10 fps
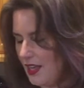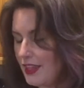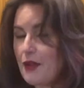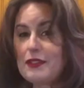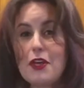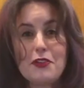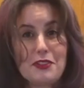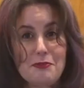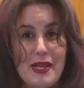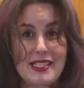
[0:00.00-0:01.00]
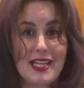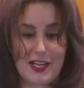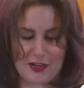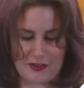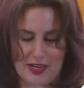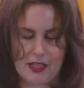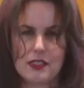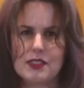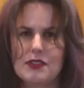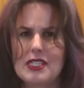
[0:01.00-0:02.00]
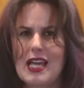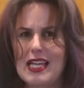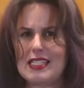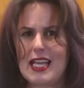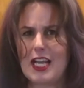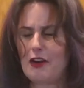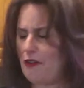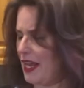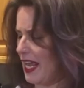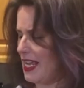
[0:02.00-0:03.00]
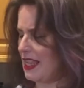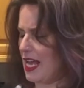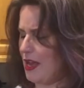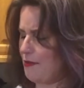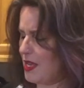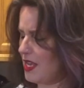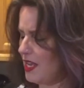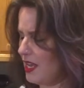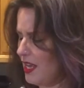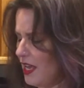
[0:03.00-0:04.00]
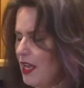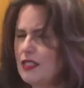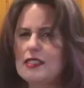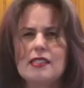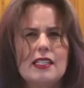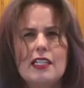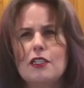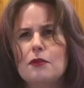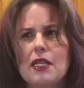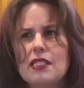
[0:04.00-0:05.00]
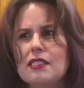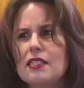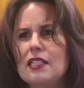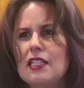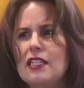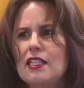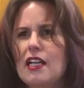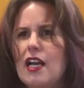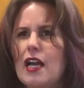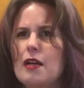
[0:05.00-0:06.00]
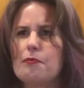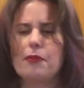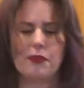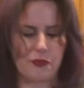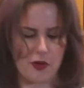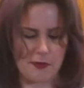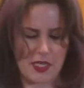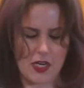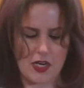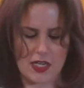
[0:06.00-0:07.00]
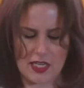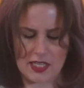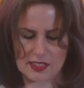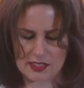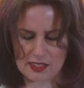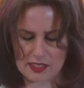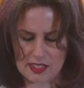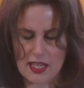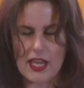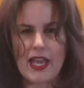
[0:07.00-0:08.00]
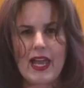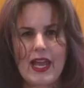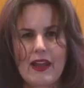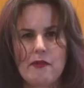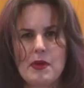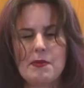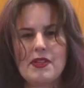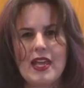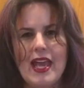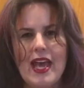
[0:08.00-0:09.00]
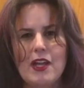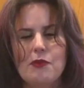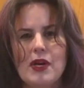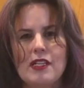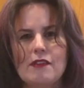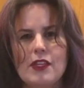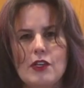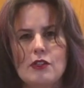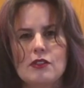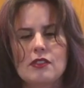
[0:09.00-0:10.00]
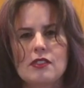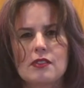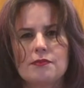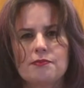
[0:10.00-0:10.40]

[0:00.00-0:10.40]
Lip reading: that was hosted by Tanqueray. So there's a lot of Tanqueray and lime. And Seal was the performing artist. And I remember they had one of those